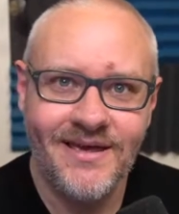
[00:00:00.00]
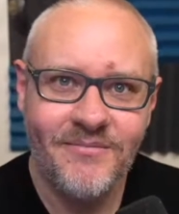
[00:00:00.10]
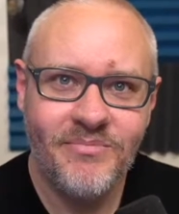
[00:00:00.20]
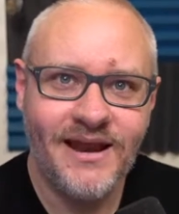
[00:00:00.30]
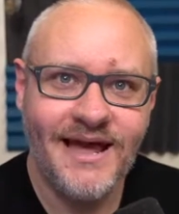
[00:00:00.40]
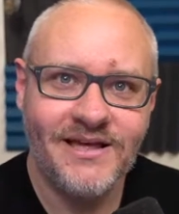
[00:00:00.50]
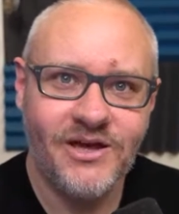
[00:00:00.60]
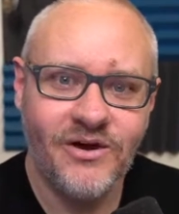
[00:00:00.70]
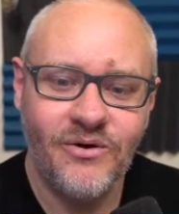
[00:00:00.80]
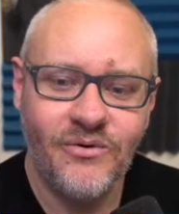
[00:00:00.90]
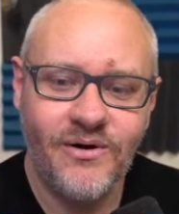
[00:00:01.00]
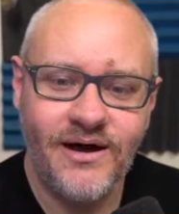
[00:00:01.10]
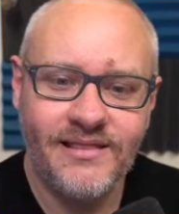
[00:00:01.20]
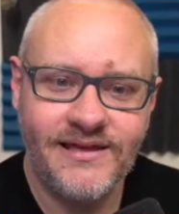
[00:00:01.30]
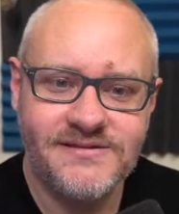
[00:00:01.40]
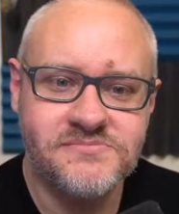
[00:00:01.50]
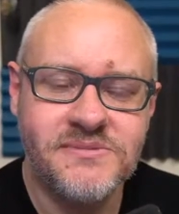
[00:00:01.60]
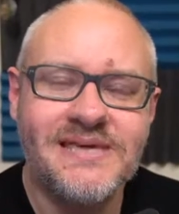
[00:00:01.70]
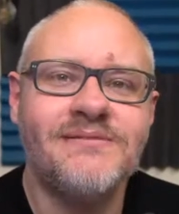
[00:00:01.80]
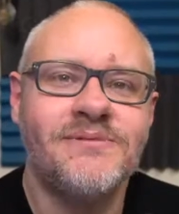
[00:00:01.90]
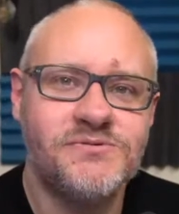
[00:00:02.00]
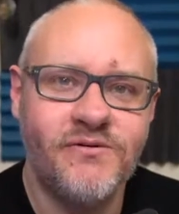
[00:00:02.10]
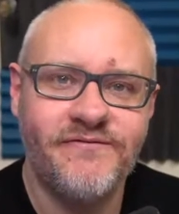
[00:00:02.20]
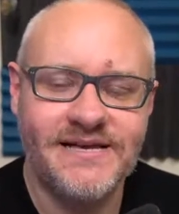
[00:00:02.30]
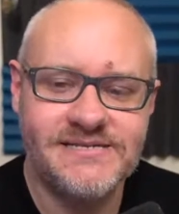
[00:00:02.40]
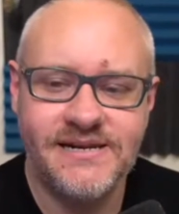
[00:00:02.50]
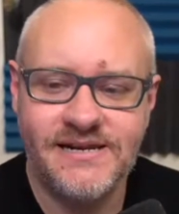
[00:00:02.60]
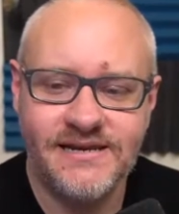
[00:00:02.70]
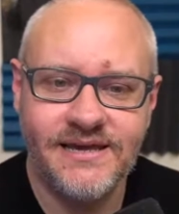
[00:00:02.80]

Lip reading: But I go like to me, the much more fascinating